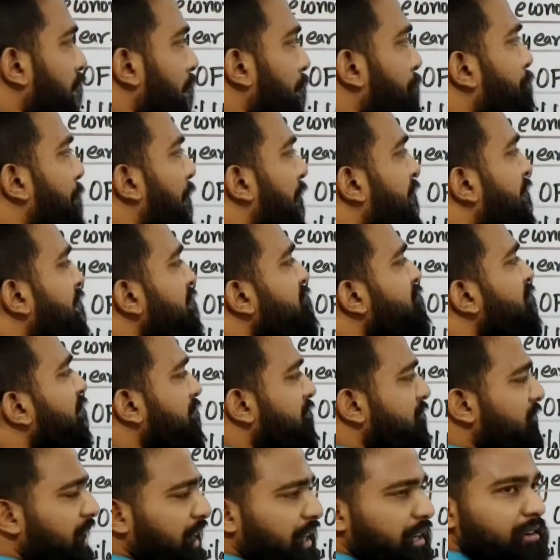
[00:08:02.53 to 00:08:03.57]
minus
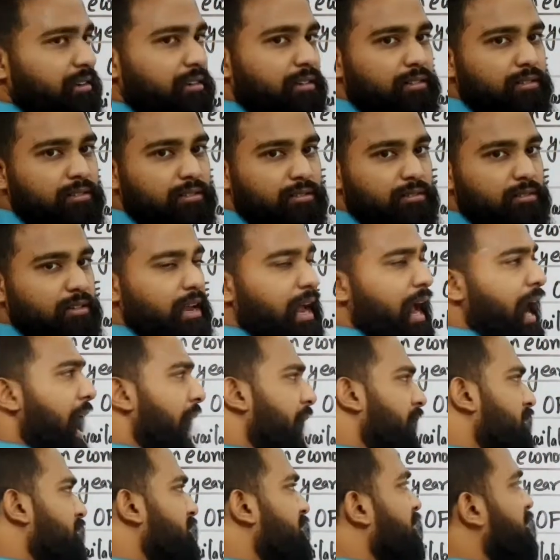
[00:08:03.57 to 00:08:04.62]
60,
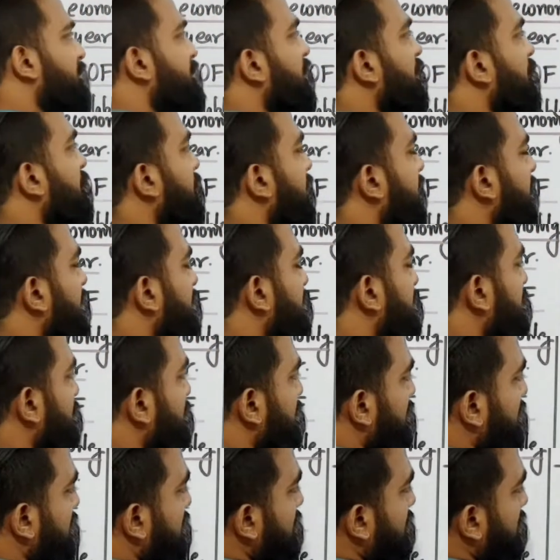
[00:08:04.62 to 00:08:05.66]
add 60 to
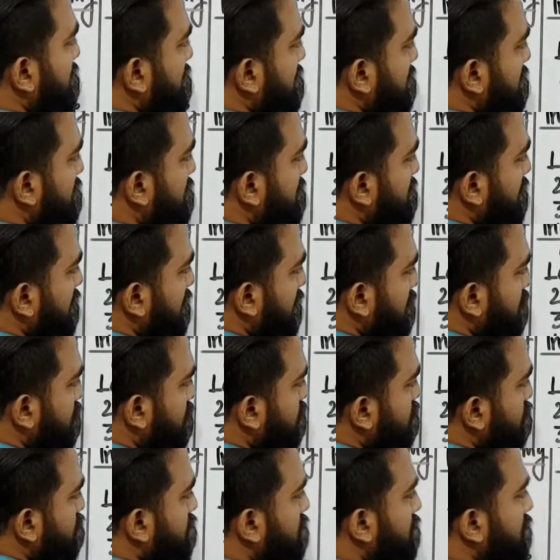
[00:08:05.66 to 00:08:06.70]
it,
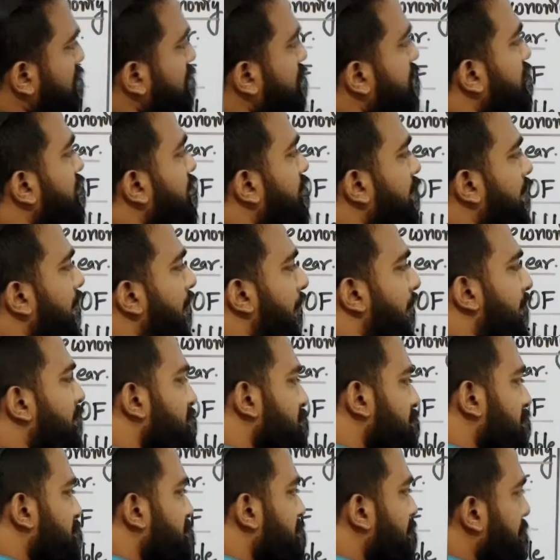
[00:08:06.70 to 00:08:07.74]
0,
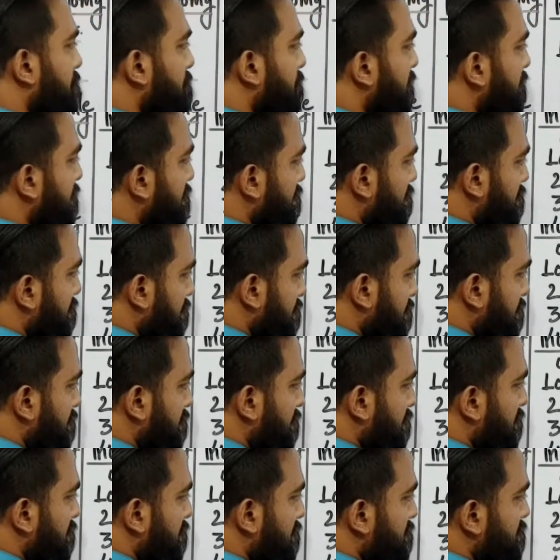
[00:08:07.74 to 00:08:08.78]
add 60 to it,
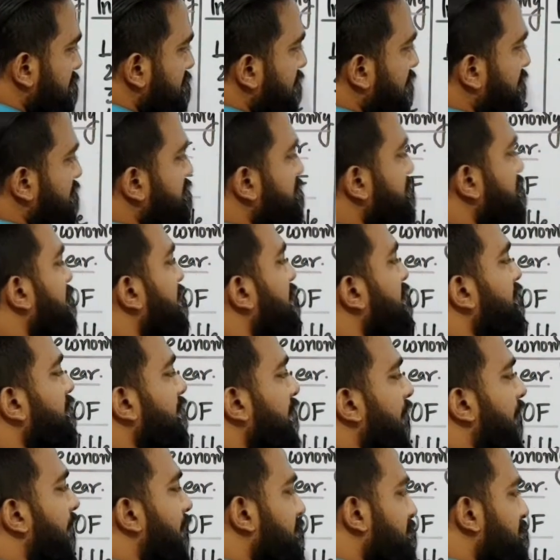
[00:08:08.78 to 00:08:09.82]

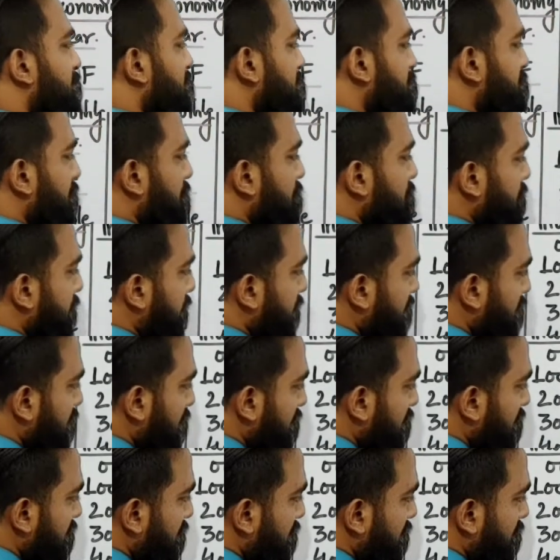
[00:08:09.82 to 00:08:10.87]
60, add 60 to
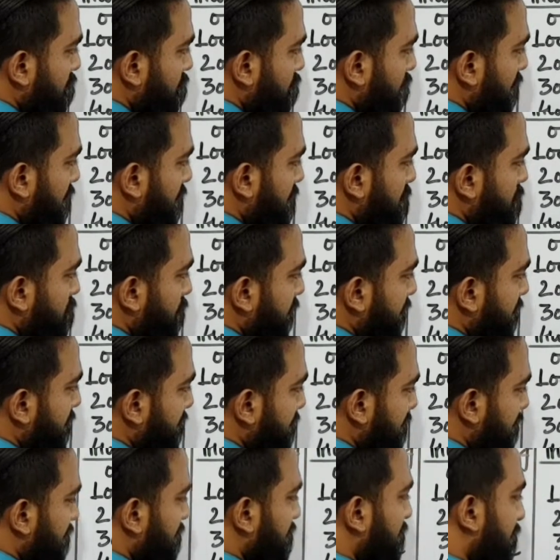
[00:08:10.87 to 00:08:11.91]
it,
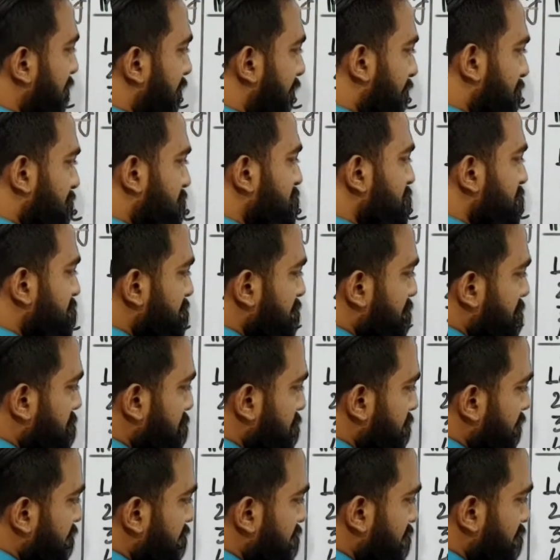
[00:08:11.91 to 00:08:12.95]
120, add 60
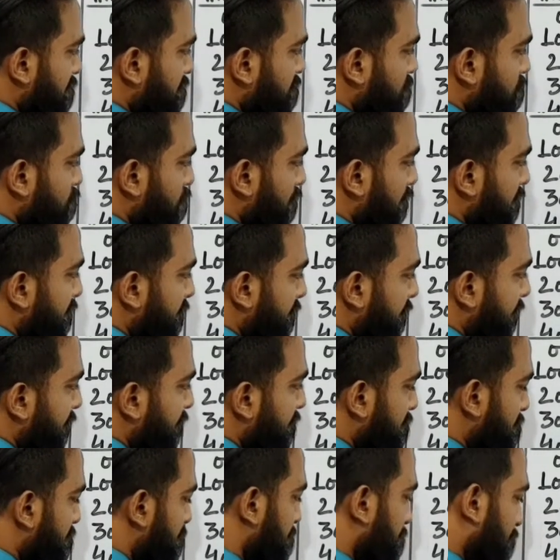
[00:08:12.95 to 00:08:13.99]
to it,
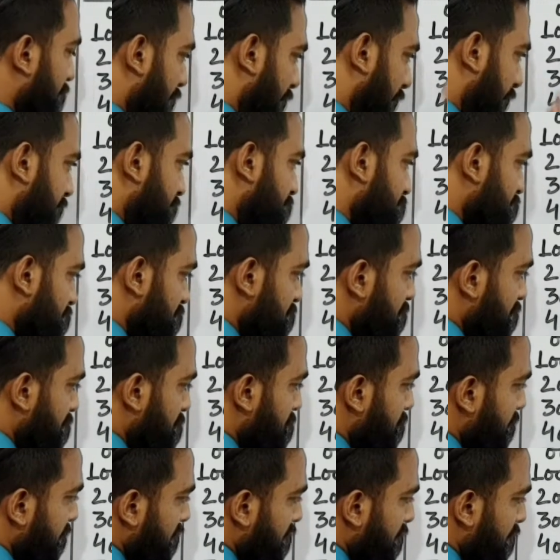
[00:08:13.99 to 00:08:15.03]
180, add 60
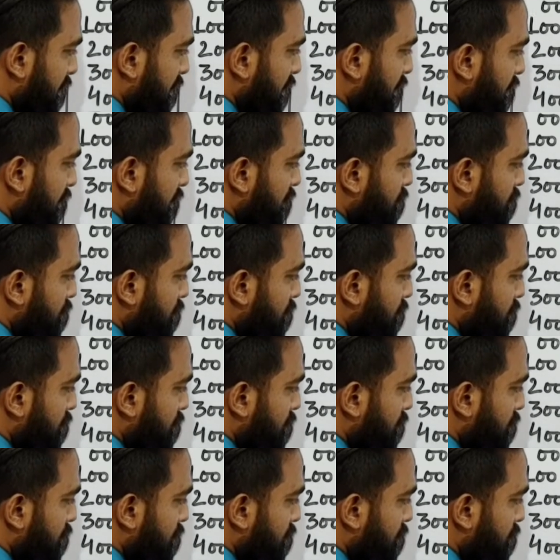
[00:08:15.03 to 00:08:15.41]
to it,